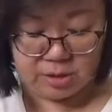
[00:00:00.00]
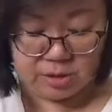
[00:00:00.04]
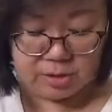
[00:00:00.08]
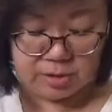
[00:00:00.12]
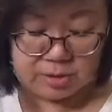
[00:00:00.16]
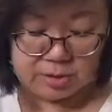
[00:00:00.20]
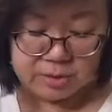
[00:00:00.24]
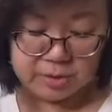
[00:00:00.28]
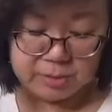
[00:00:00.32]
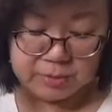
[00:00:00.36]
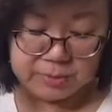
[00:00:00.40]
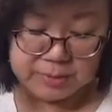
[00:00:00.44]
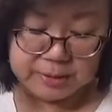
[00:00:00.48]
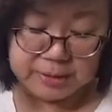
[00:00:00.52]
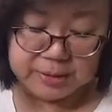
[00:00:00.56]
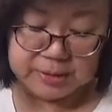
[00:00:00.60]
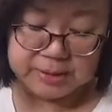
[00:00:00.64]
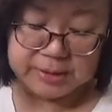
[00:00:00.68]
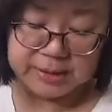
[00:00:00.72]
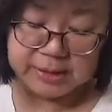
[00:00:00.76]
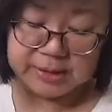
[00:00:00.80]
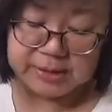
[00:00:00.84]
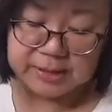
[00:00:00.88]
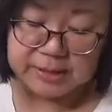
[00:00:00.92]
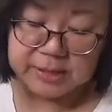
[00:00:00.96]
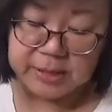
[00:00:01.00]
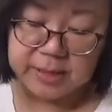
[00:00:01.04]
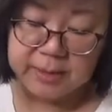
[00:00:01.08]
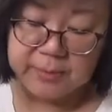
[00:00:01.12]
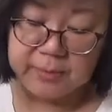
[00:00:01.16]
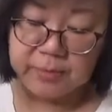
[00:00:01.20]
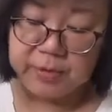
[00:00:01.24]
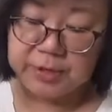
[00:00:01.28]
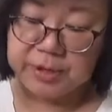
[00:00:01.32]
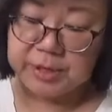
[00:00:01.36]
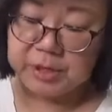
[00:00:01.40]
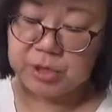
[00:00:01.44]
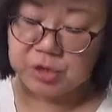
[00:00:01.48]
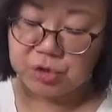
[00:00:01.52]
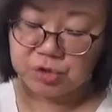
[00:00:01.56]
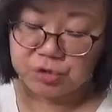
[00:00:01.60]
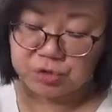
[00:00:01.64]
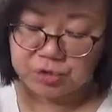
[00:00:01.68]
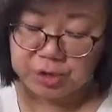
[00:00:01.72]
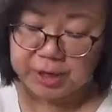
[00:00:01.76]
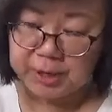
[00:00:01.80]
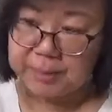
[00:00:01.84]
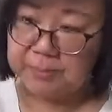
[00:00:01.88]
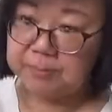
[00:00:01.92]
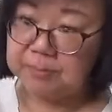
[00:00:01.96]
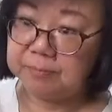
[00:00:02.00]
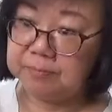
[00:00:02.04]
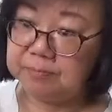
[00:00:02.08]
Oh, it does come with a strap.